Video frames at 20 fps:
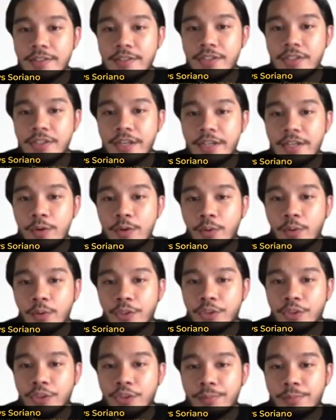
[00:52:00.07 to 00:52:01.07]
designed according
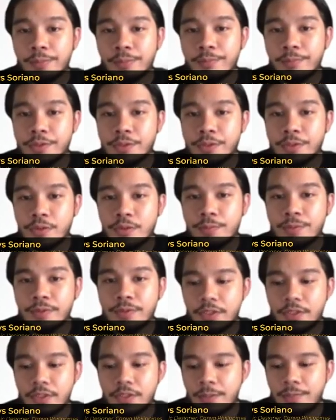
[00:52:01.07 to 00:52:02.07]
to your purpose. Oops,
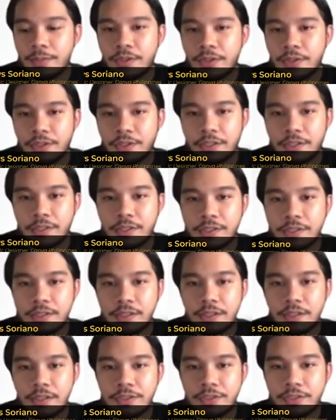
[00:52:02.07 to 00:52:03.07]
the tape here is
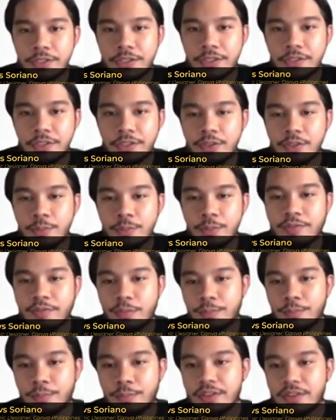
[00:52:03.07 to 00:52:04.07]
underneath, so we have
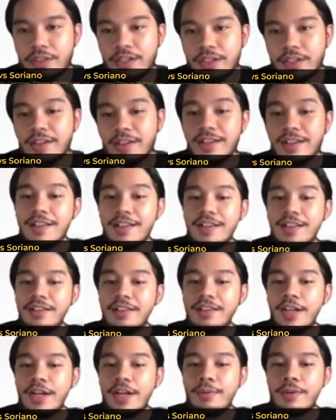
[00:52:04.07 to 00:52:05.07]
to put it there.
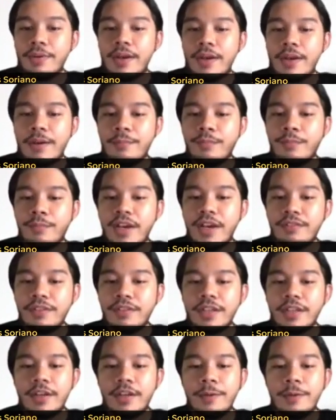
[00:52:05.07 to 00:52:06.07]
There, we have
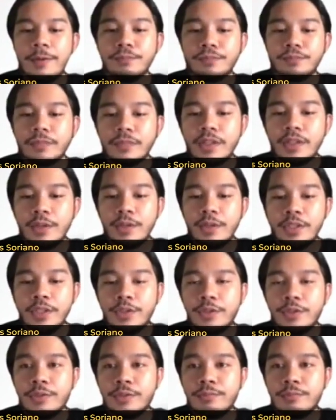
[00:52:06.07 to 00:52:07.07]
like a really
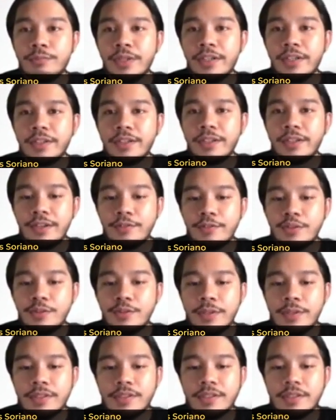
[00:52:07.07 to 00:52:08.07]
good product
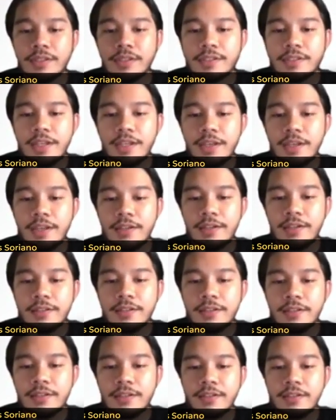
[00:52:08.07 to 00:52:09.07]
announcement, and
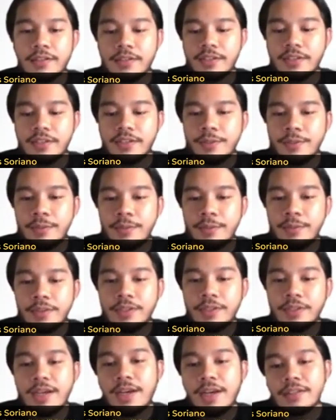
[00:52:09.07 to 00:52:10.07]
www
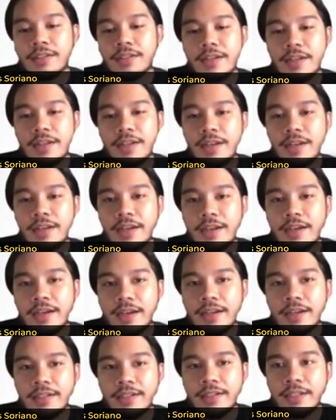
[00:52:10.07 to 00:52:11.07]
dot
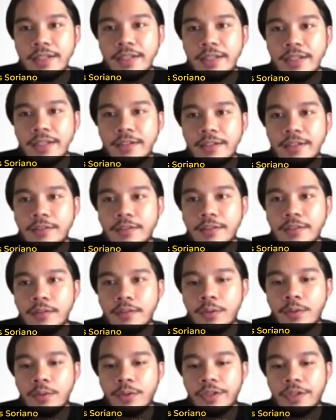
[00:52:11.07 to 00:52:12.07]

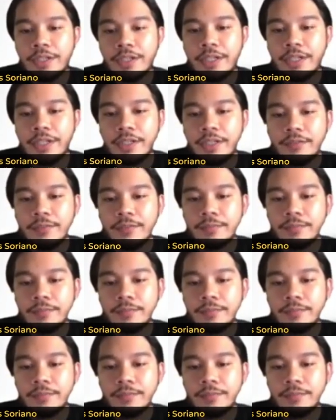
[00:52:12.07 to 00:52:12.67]
annielori.com.